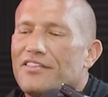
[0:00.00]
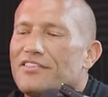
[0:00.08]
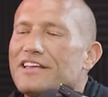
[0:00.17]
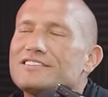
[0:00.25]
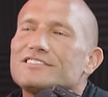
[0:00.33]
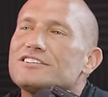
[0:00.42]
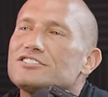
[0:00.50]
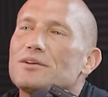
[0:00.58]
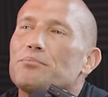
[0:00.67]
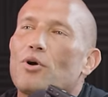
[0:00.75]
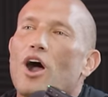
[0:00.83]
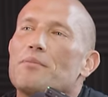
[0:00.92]
This is the
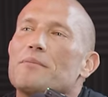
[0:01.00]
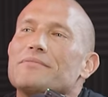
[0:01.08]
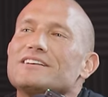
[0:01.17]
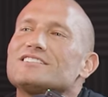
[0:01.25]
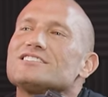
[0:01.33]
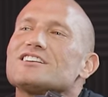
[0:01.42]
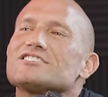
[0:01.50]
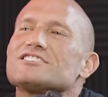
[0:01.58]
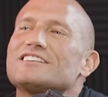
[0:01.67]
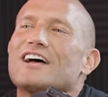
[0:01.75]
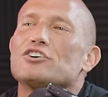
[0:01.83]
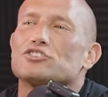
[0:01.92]
problem. This is a
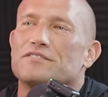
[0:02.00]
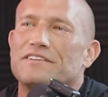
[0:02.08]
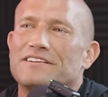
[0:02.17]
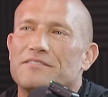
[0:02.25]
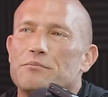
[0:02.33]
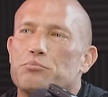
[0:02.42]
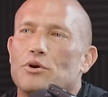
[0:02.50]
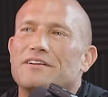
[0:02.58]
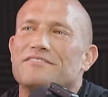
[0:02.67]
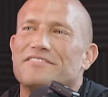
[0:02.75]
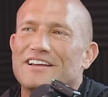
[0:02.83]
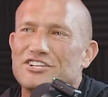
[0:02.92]
sales v-
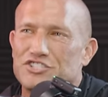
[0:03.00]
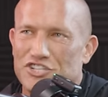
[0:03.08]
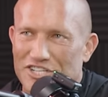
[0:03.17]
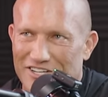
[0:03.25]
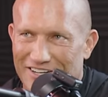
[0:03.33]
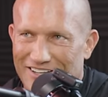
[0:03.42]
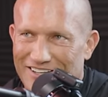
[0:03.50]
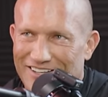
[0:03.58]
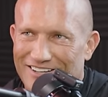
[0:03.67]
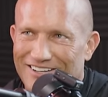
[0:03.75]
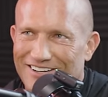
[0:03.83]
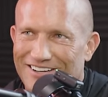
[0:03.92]
prevention. Estimated
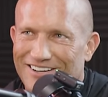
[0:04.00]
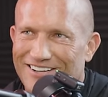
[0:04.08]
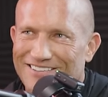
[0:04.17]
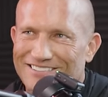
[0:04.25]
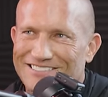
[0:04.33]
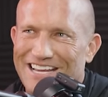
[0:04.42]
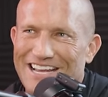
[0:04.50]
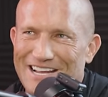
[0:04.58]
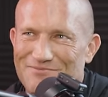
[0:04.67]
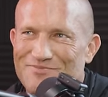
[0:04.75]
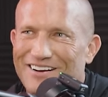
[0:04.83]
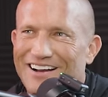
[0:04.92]
miles
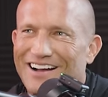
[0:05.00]
team.